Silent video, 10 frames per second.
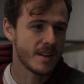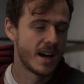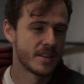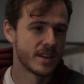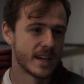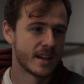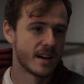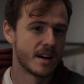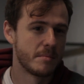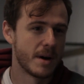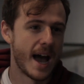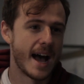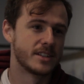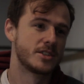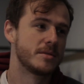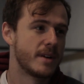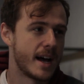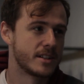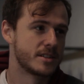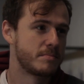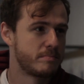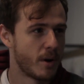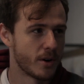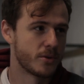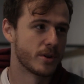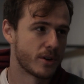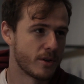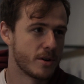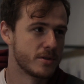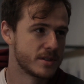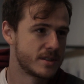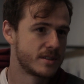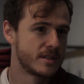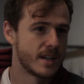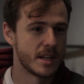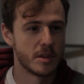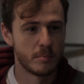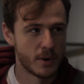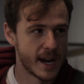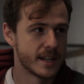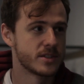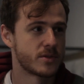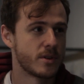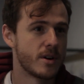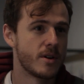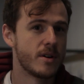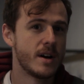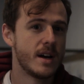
I think, but as parkour grows and the brands grow